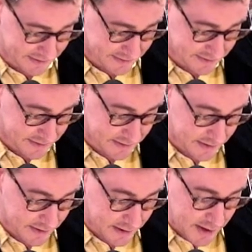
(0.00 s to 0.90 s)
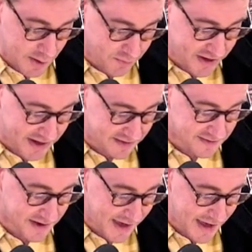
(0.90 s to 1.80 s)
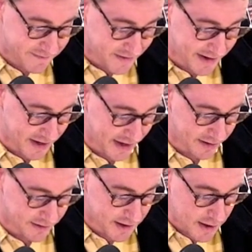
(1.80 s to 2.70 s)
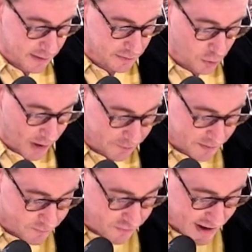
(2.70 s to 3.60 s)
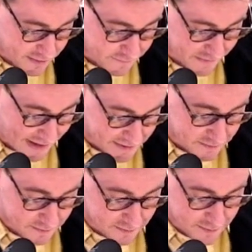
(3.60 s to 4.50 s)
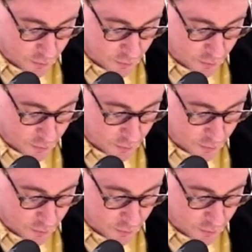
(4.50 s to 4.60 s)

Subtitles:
it. He breathed heavily again, saw how his breath flattened the